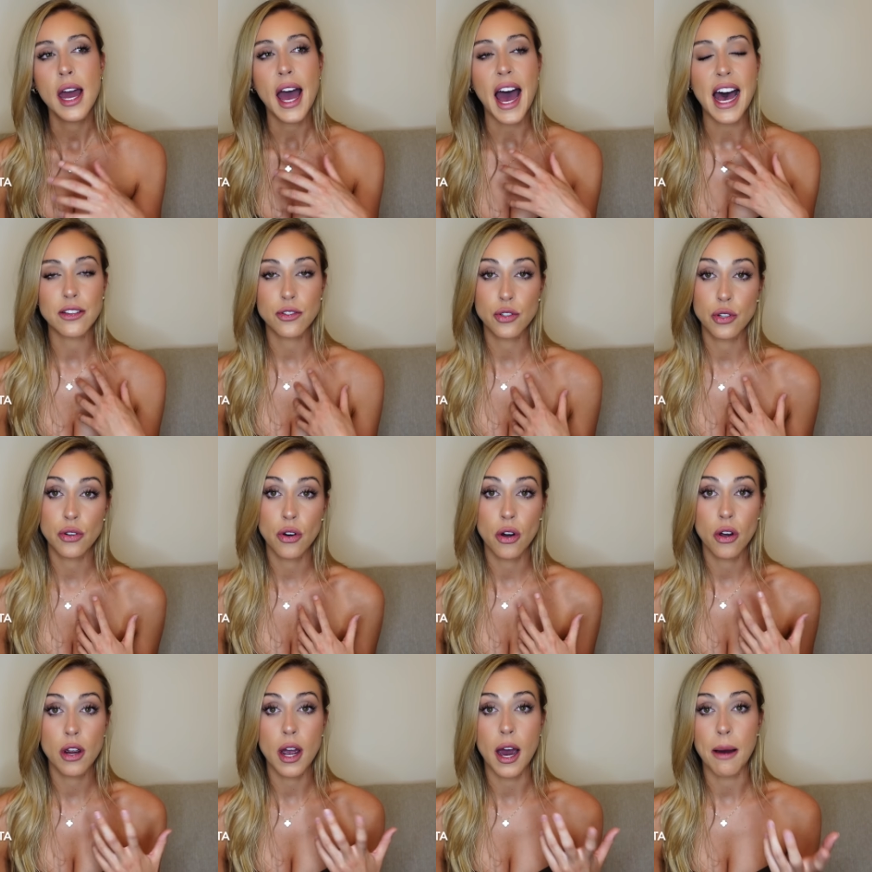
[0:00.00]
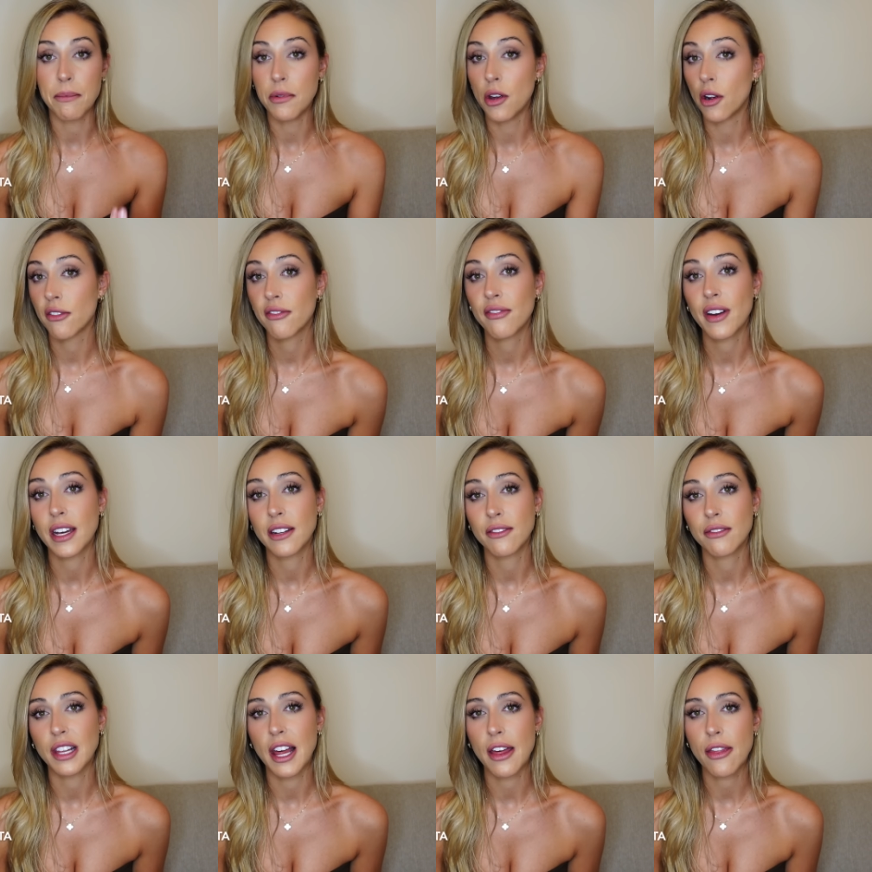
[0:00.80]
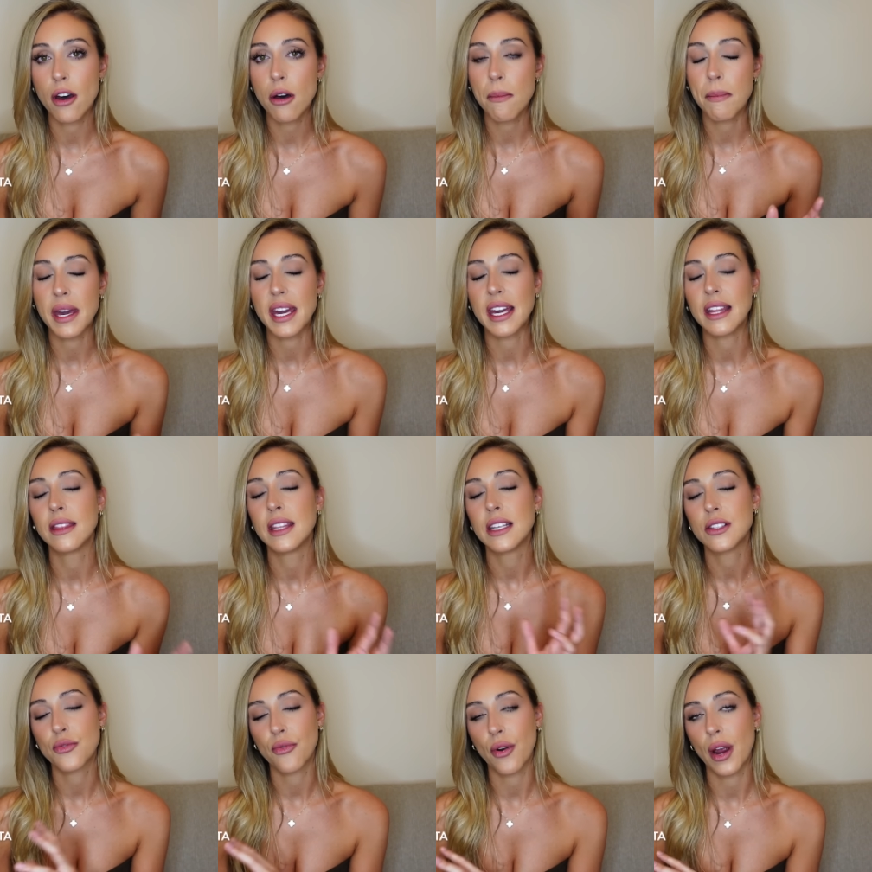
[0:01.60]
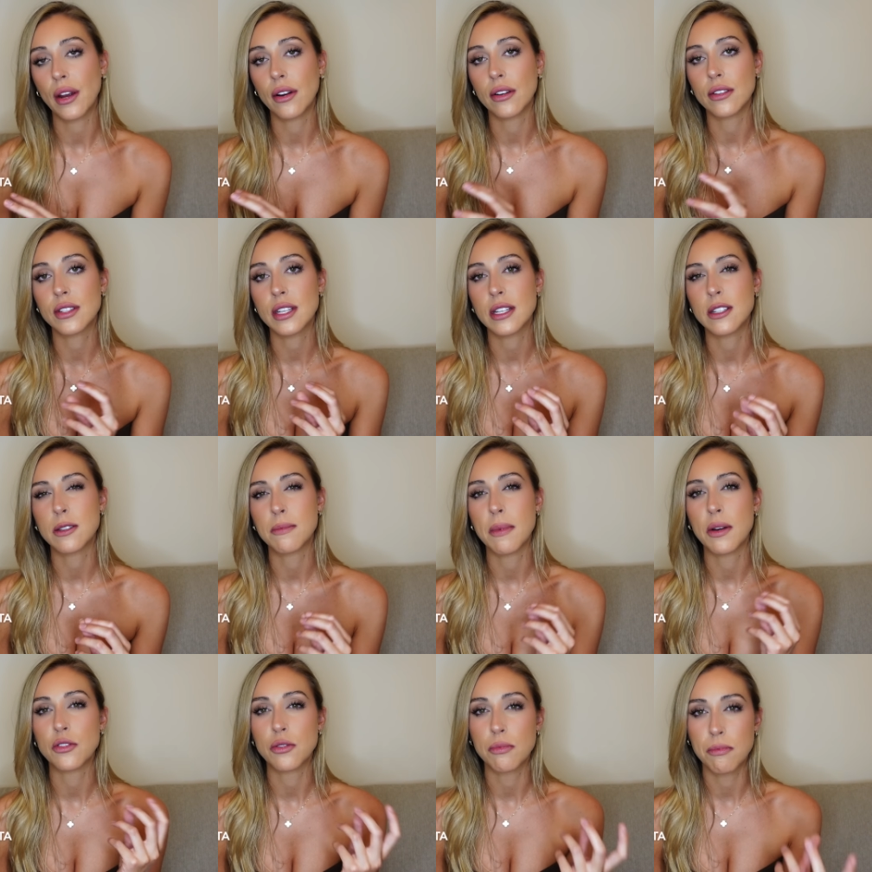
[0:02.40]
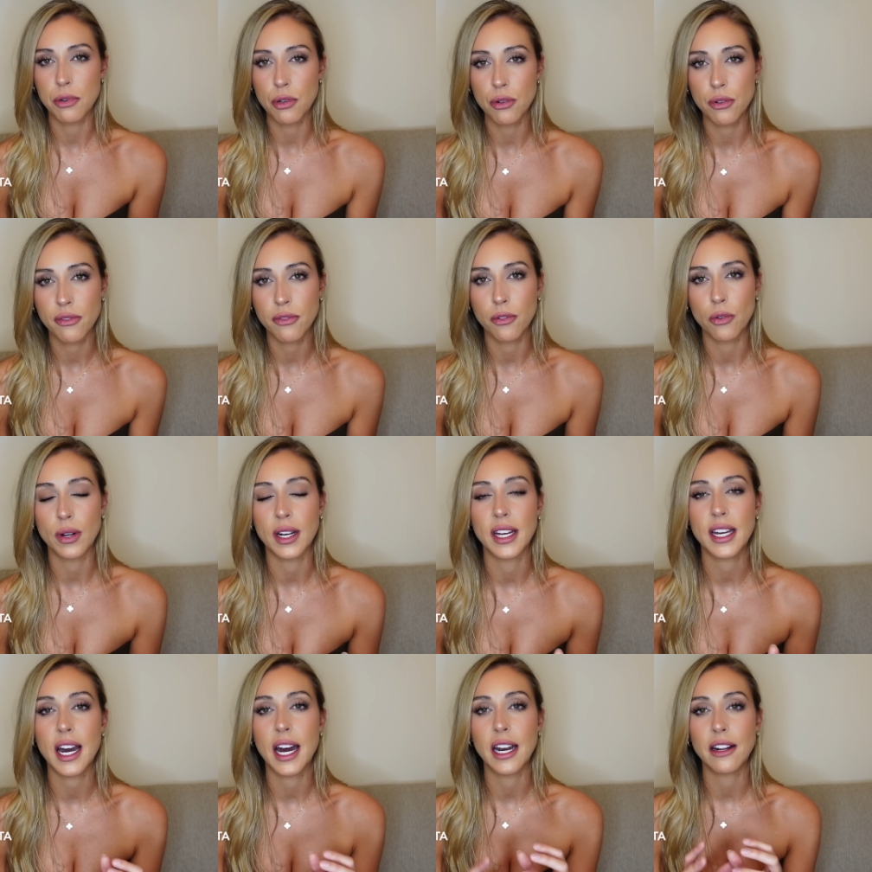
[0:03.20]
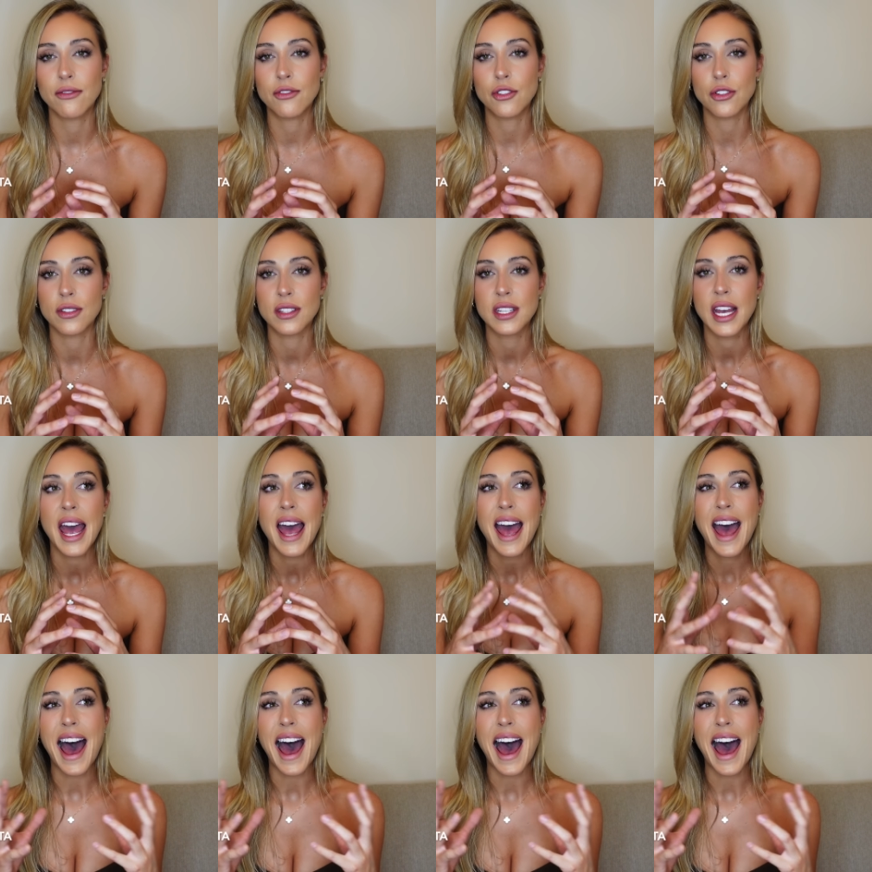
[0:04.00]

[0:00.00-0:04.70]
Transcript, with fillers: As you know, I'm not a fan of leather, but in this fragrance it smells beautiful, and it kind of just